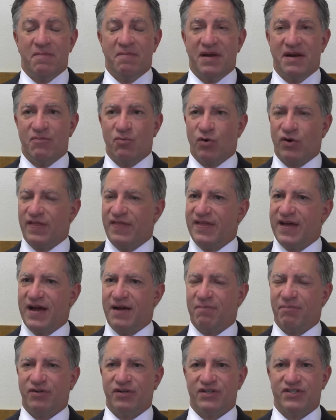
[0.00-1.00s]
many more than
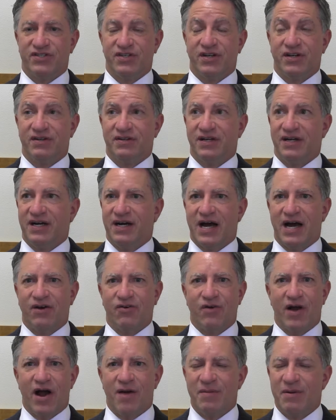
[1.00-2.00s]
that, plus I
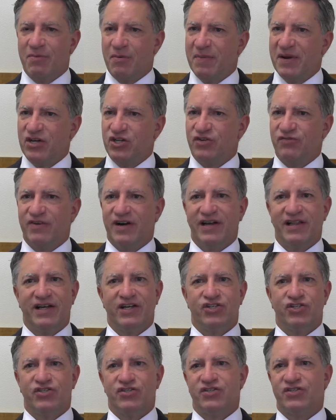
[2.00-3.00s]
don't know how many probation
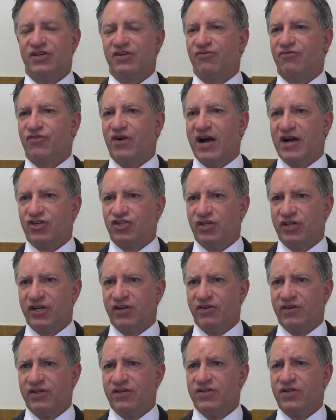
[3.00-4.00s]
violations, infraction
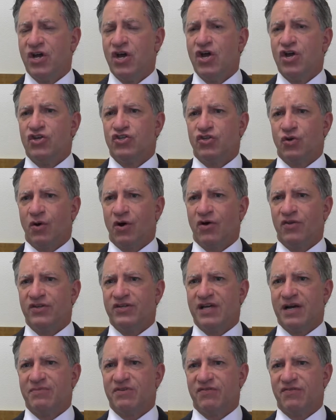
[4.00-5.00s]
hearings. So all
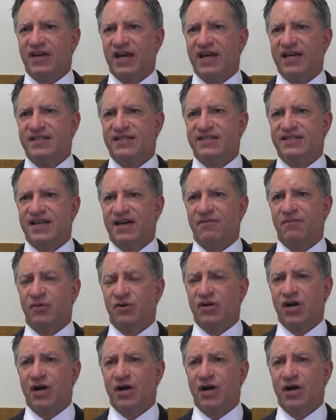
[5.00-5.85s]
the types of cases that